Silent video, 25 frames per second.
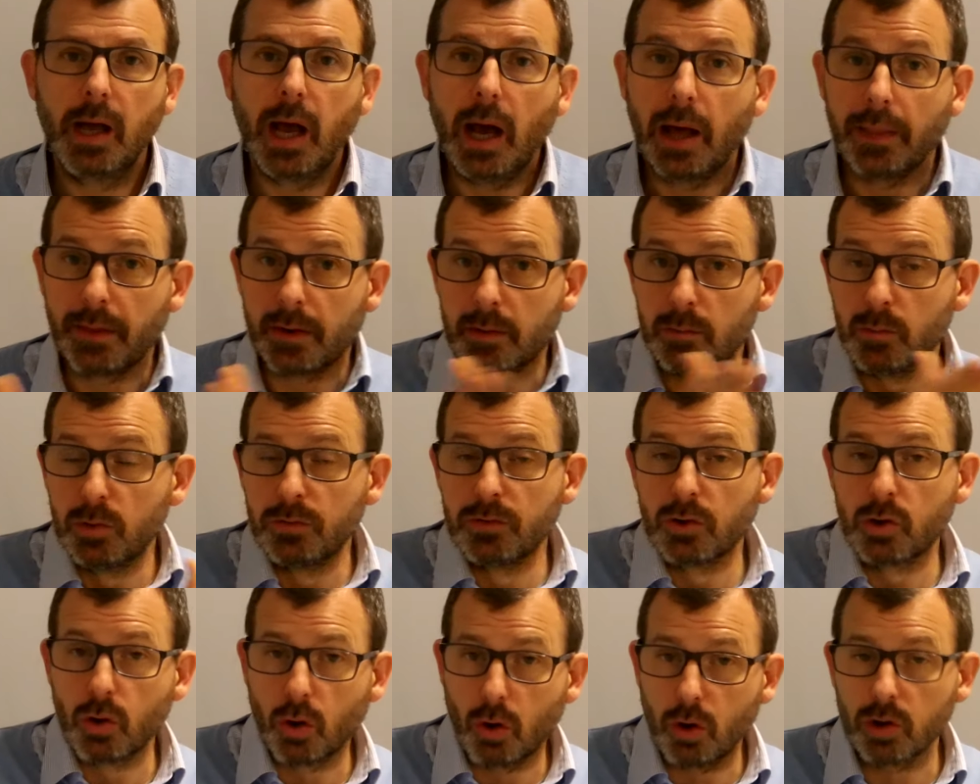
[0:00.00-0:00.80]
And then I
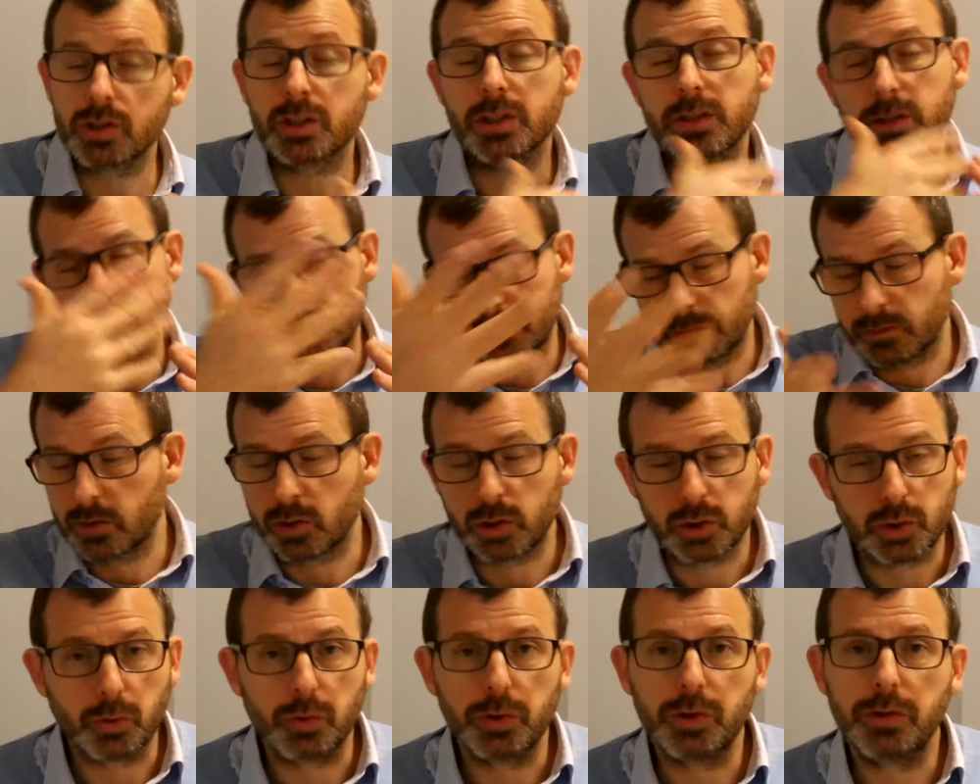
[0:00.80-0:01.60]
move across, and I'm
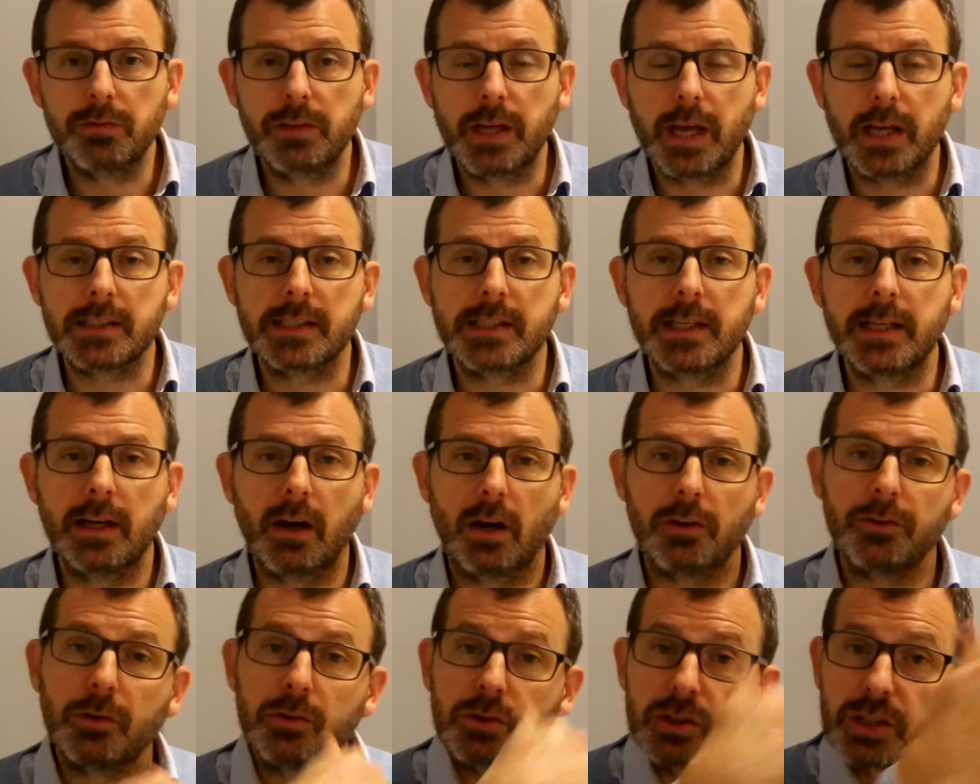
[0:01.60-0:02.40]
sure you've guessed it,
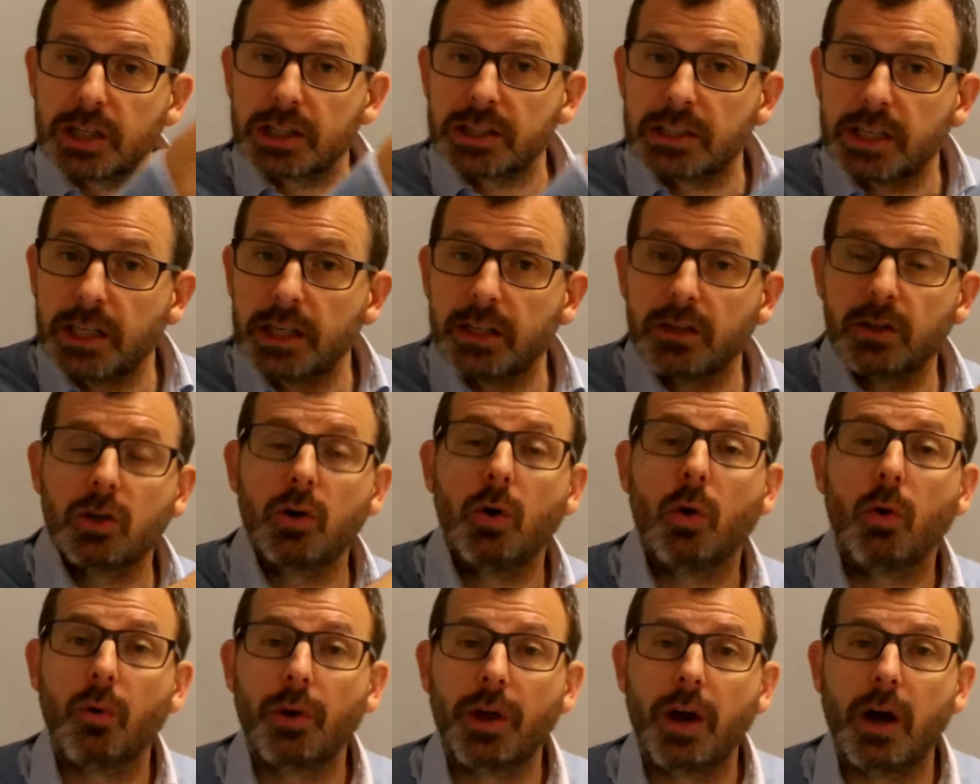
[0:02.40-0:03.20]
I do 60 in the
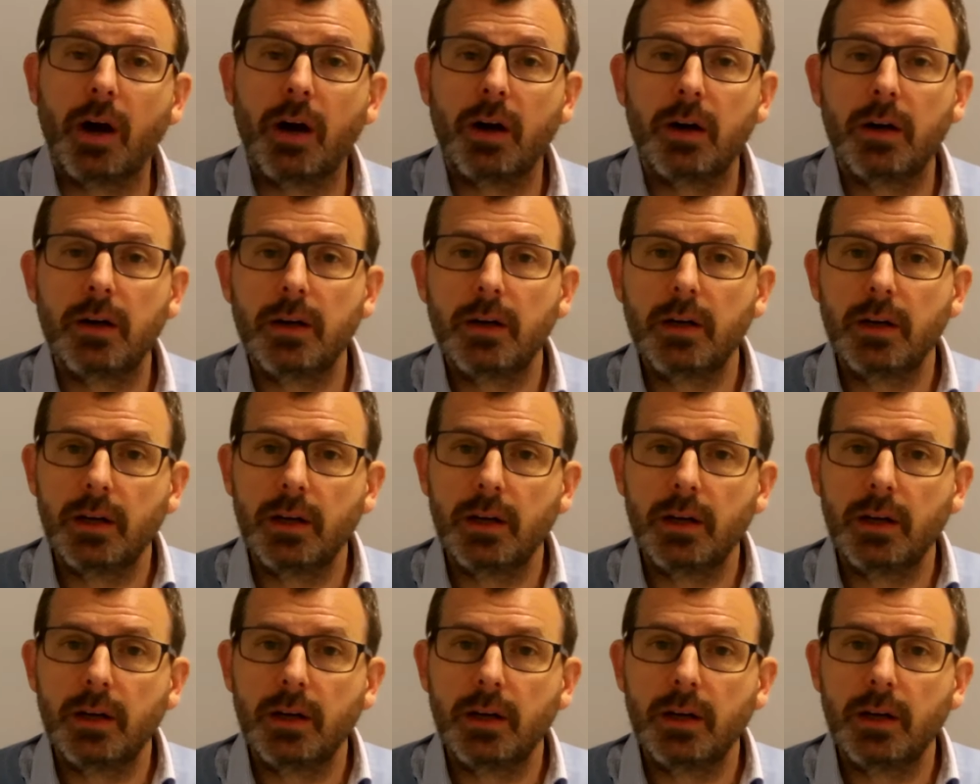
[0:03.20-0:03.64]
corner,